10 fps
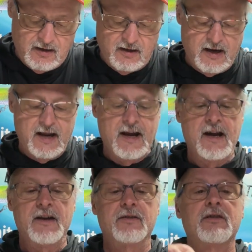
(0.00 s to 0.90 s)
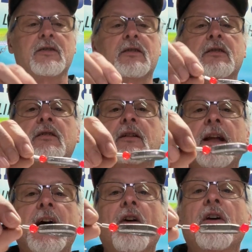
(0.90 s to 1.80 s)
And
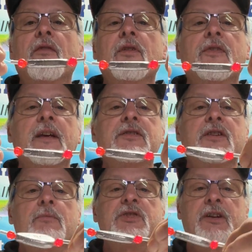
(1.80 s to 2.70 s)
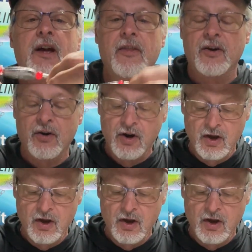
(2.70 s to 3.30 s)
now everything's up together.